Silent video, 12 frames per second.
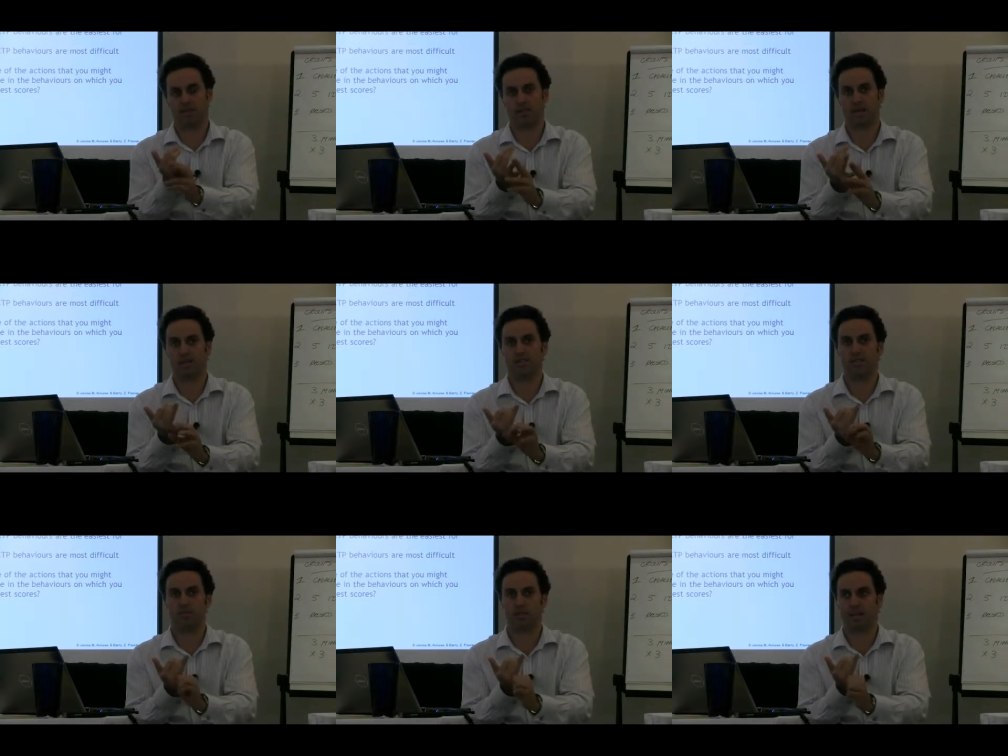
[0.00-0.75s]
It's
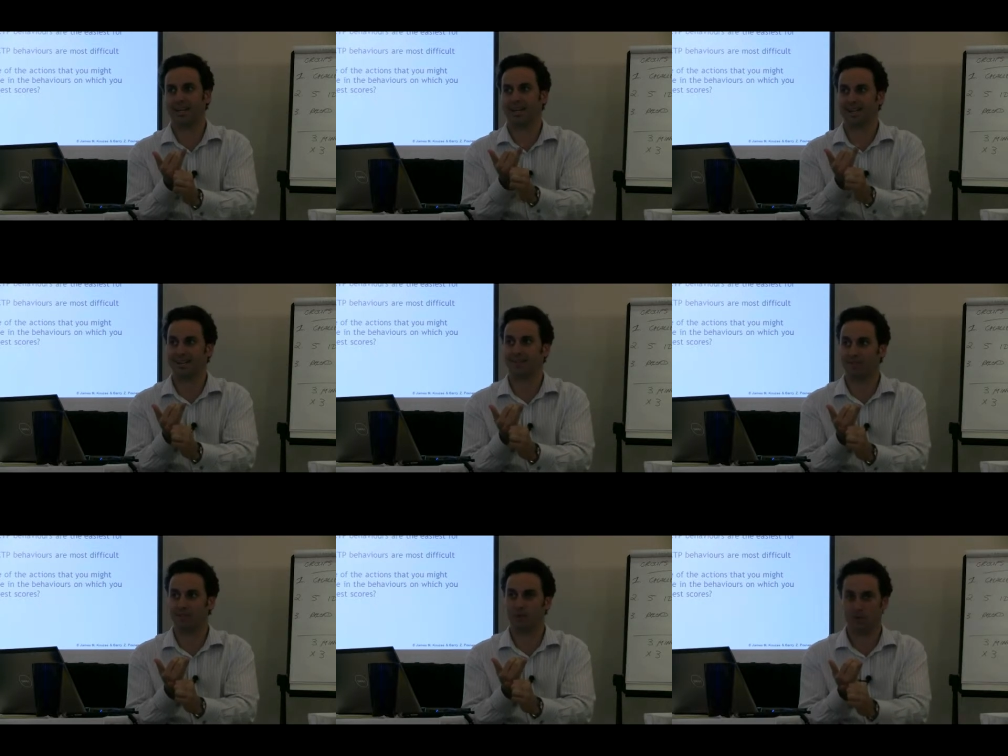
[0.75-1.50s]
actually bringing in
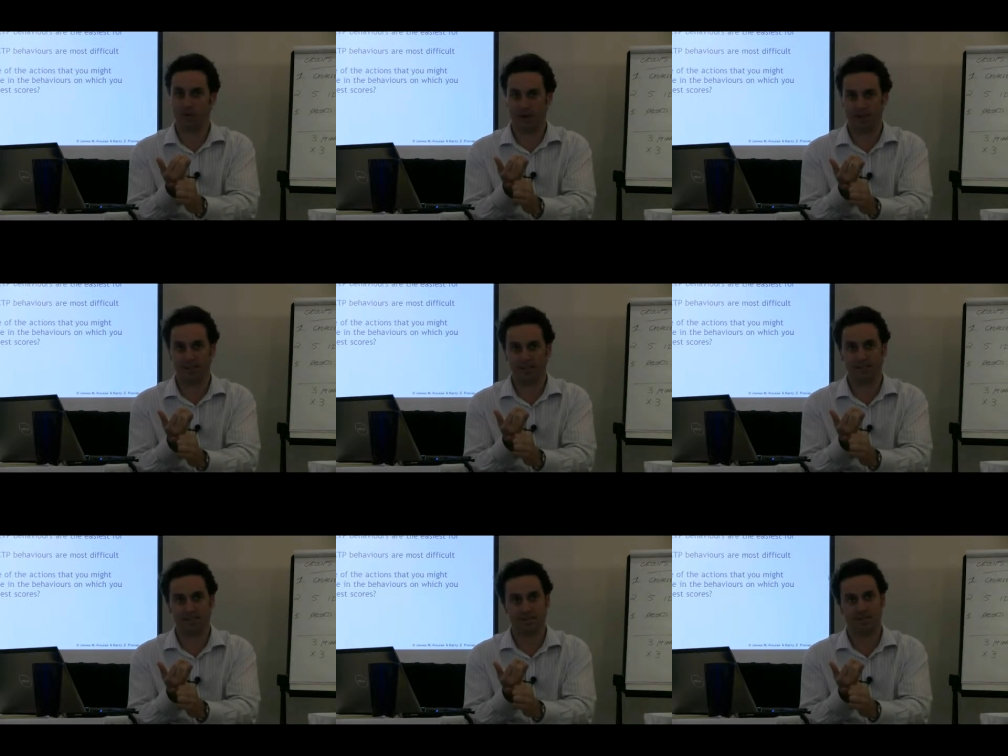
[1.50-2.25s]
of the new
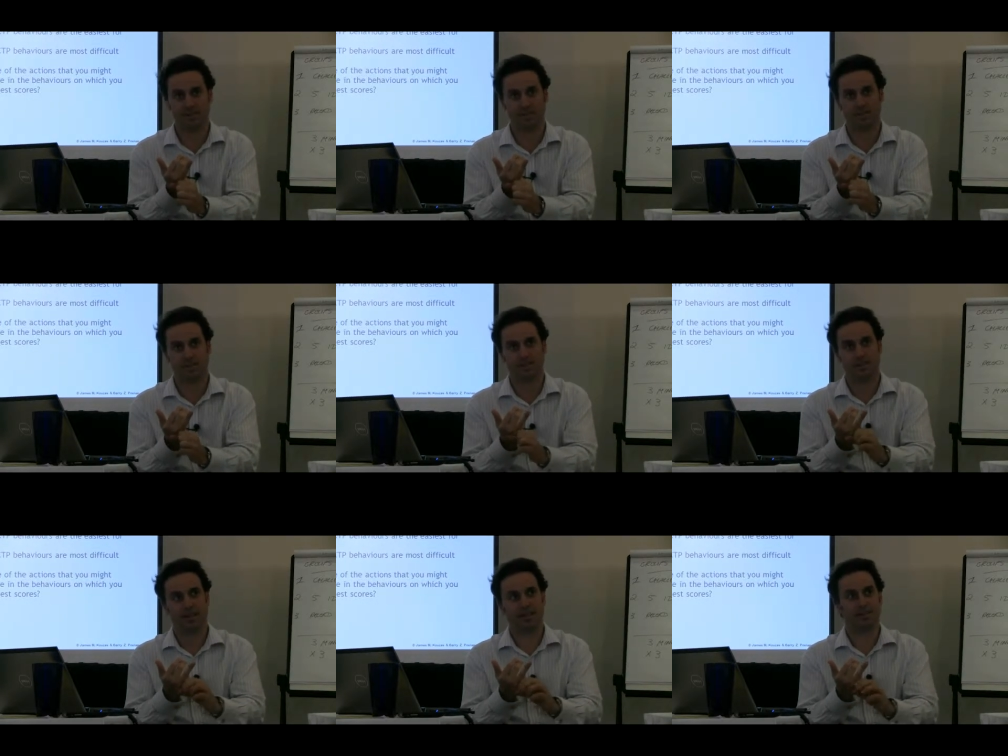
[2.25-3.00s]
ideas,
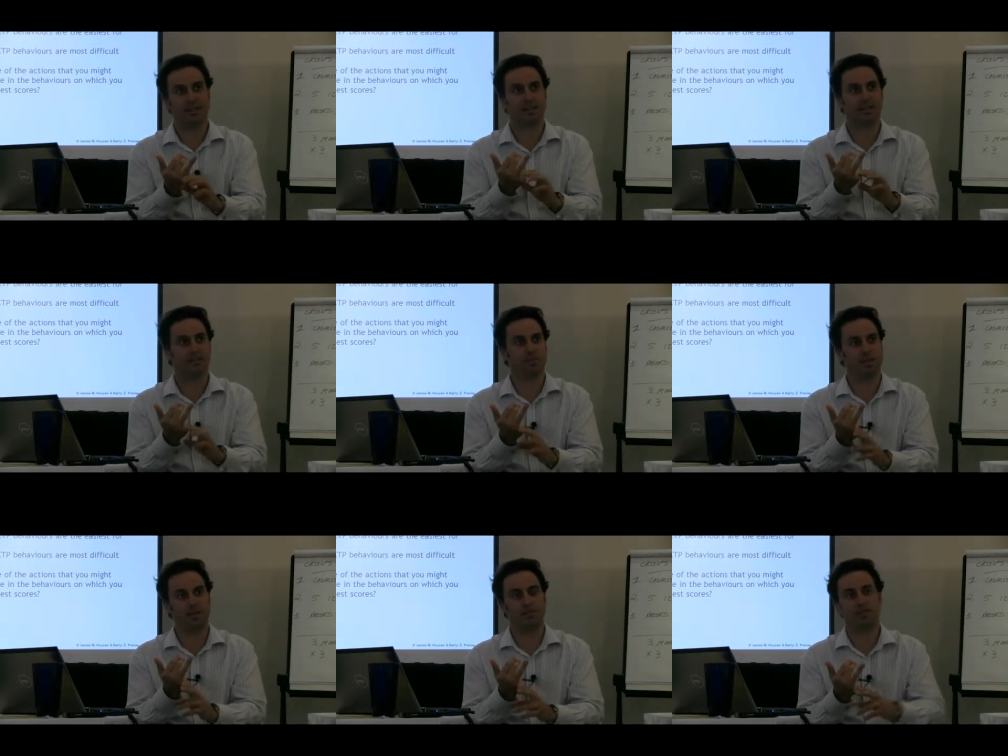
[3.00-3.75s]
and that can
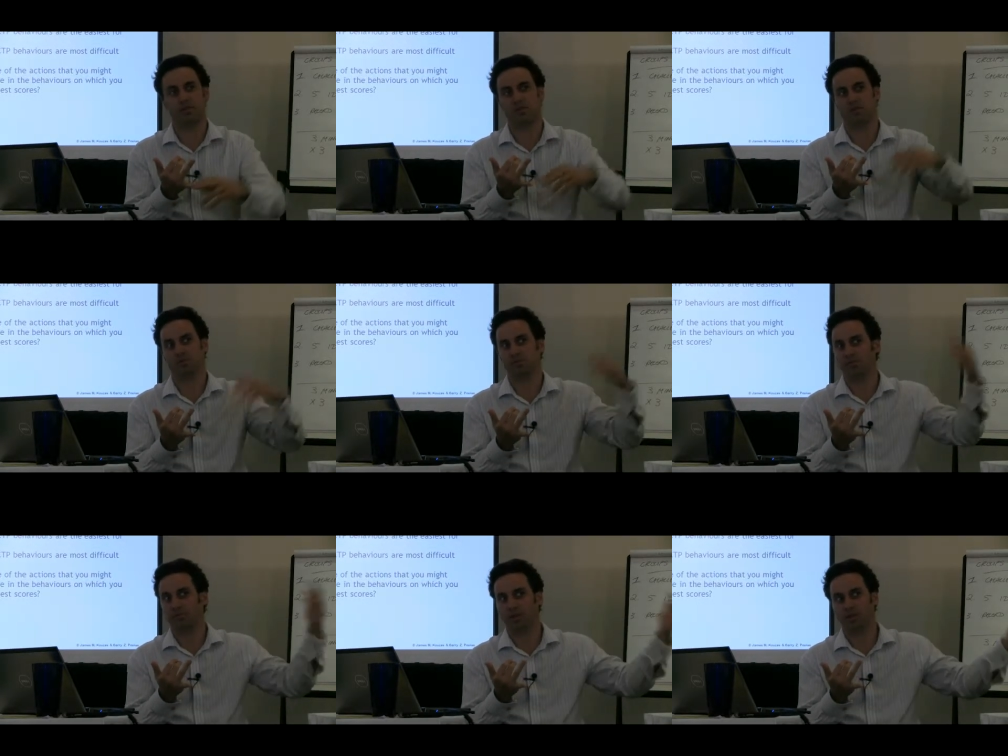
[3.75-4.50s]
be through
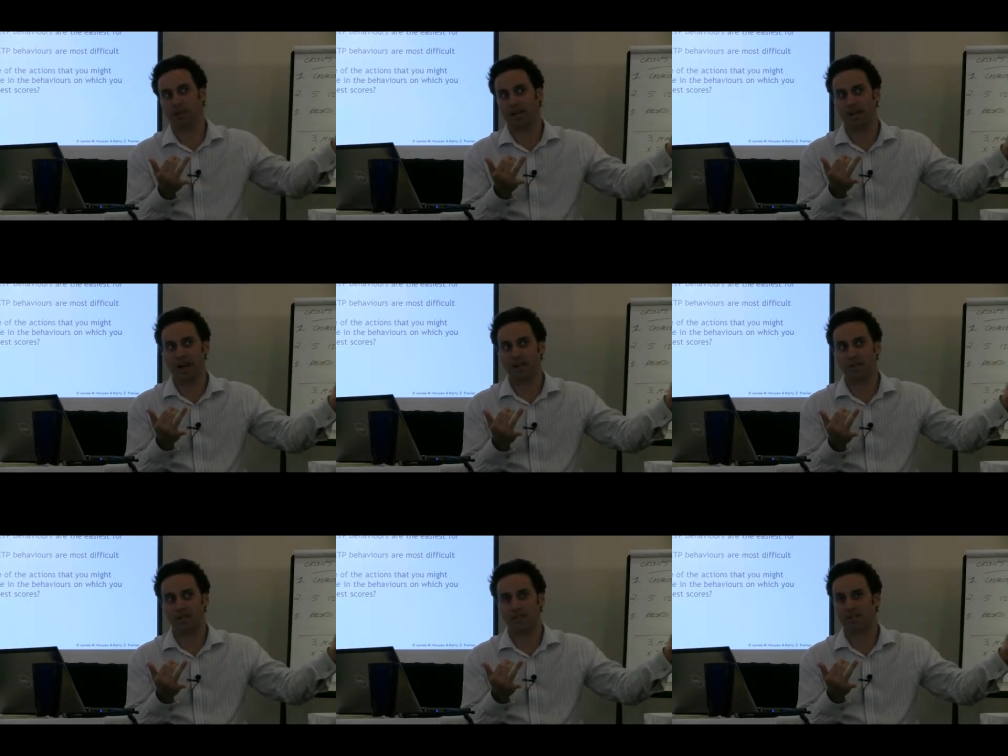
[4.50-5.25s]
looking
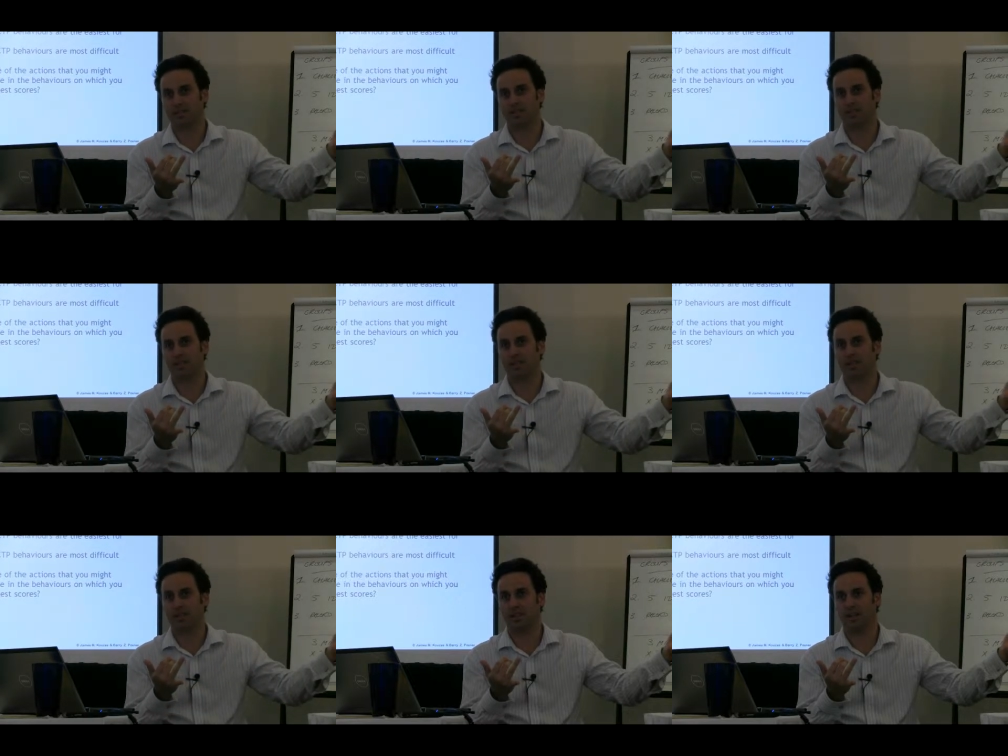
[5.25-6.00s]
outwards
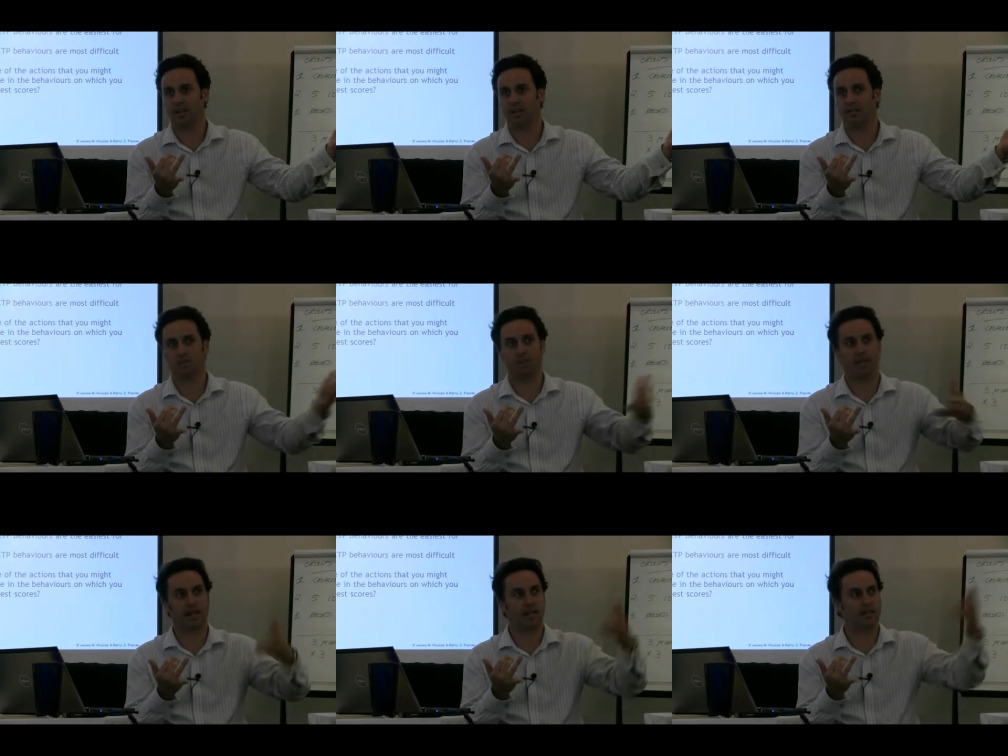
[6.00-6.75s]
and
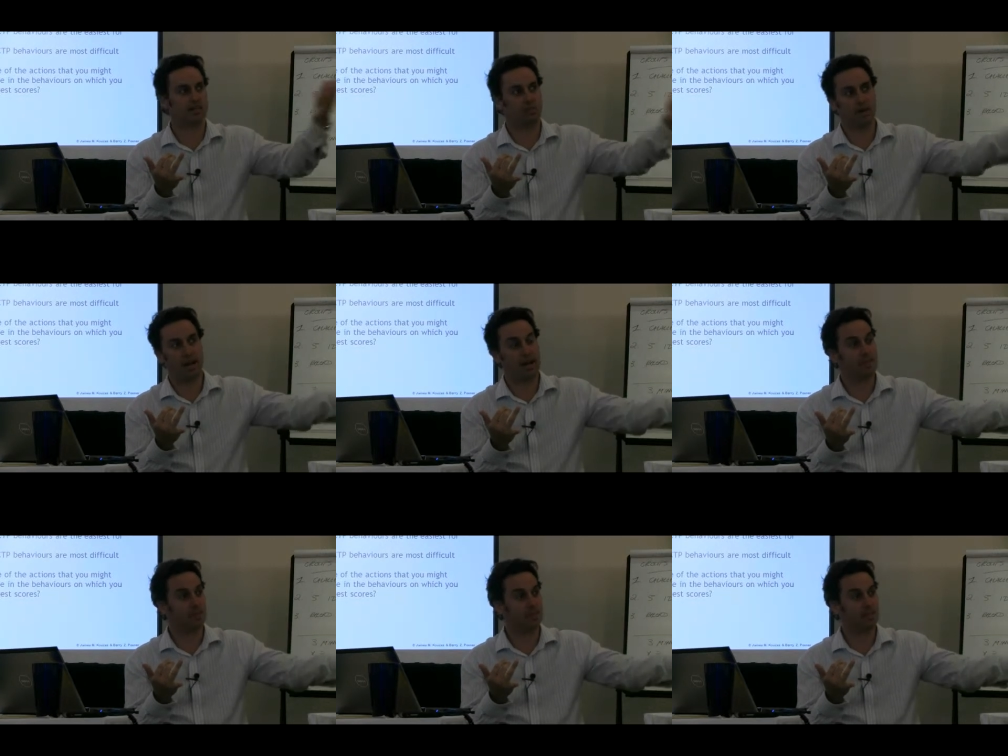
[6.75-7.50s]
looking at where
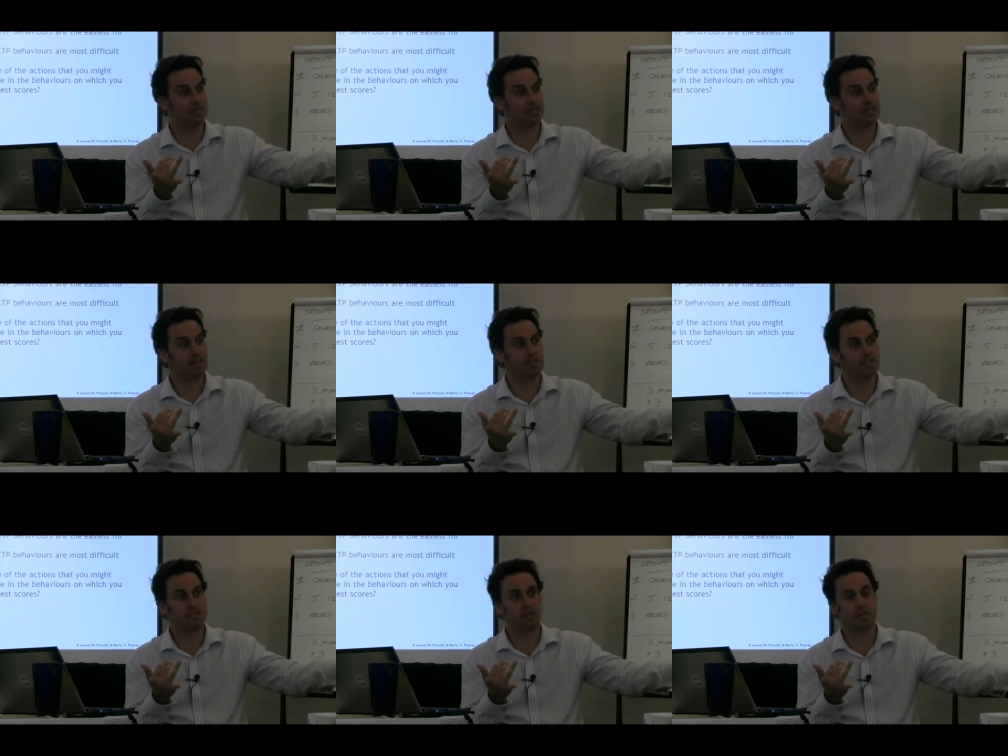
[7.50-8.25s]
other
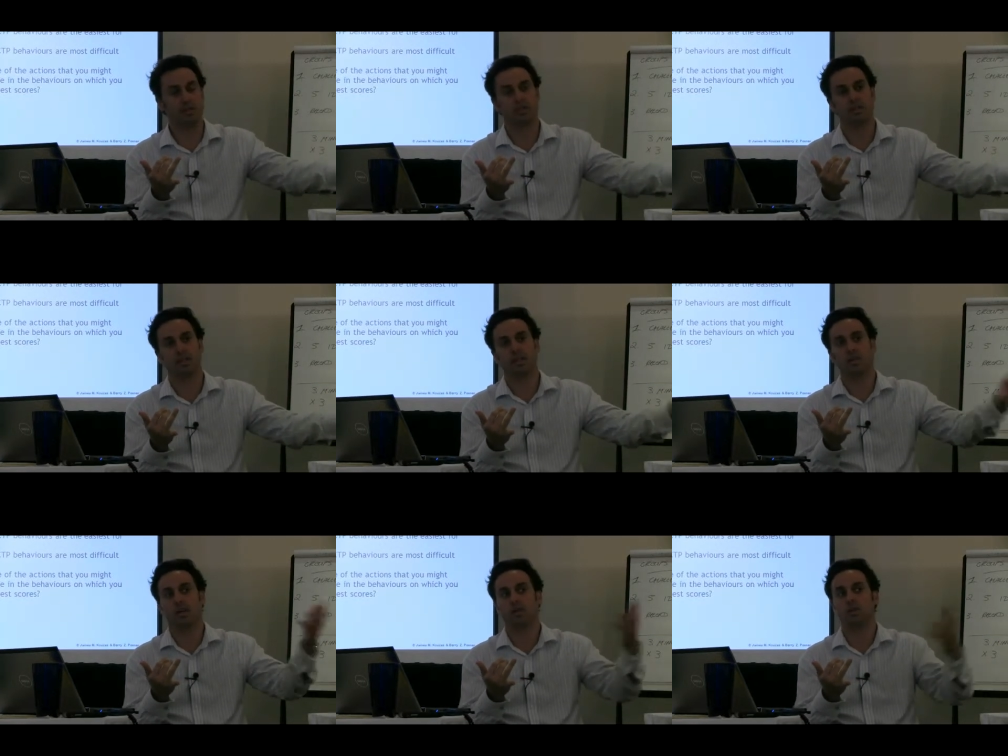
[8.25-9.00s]
organizations do it.
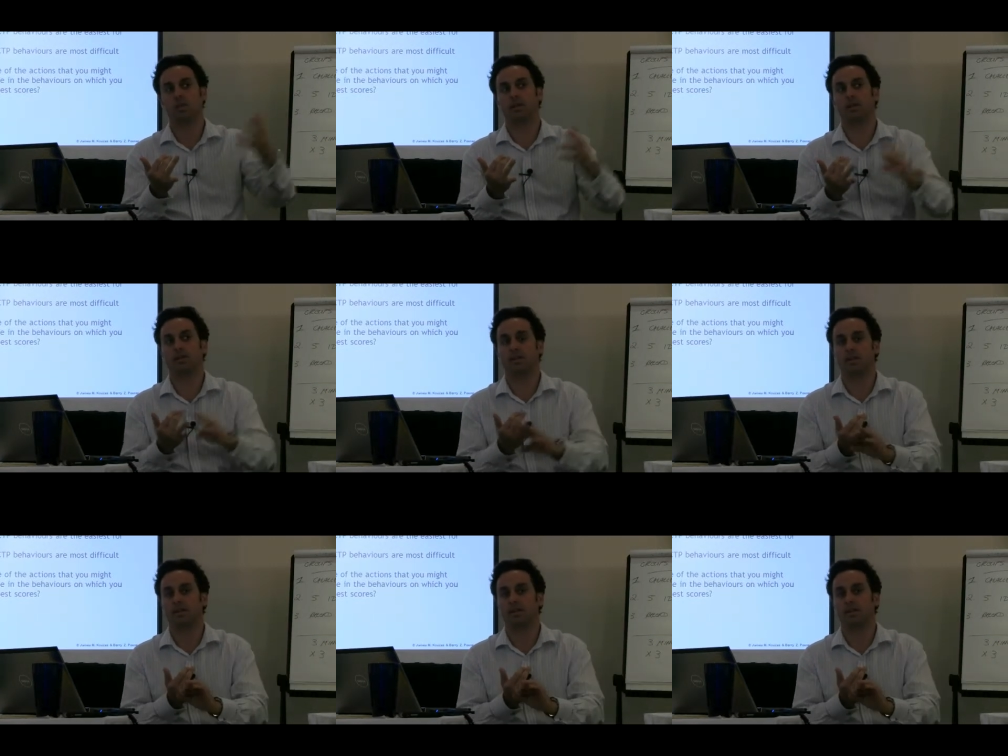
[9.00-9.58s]
It could be